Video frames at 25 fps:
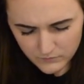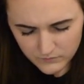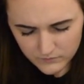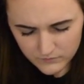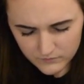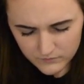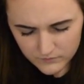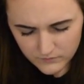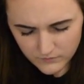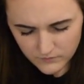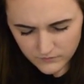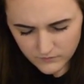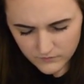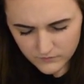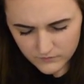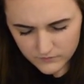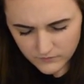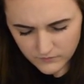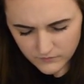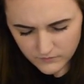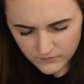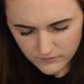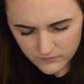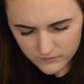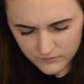
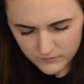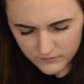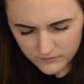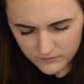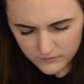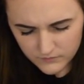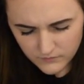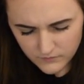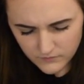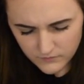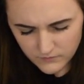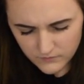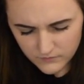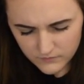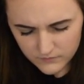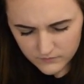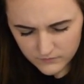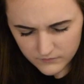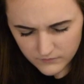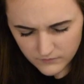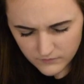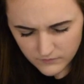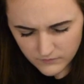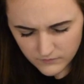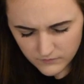
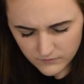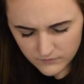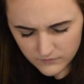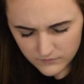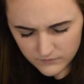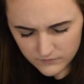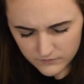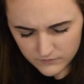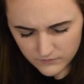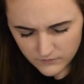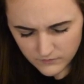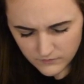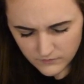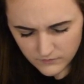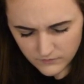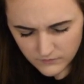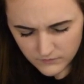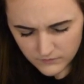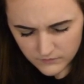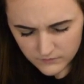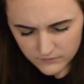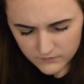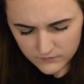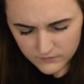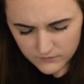
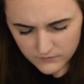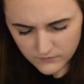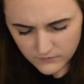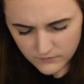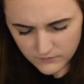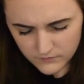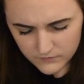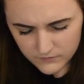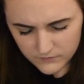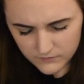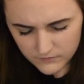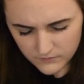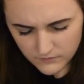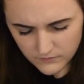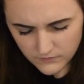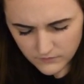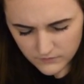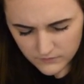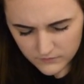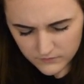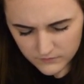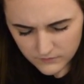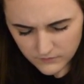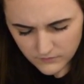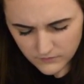
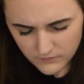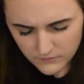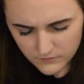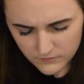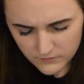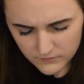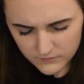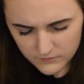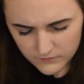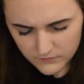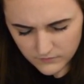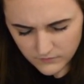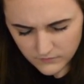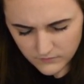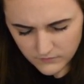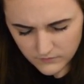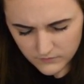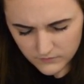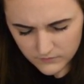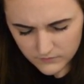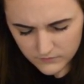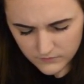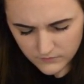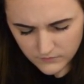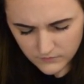
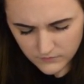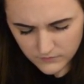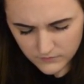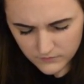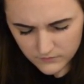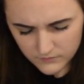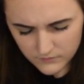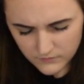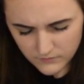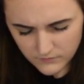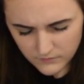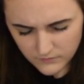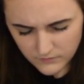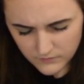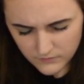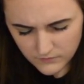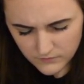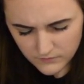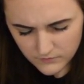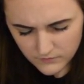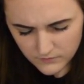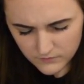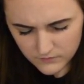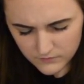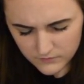
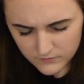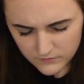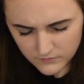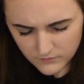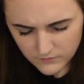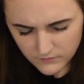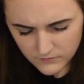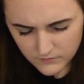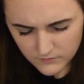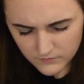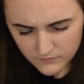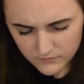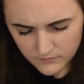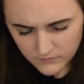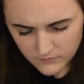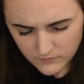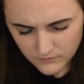(not speaking)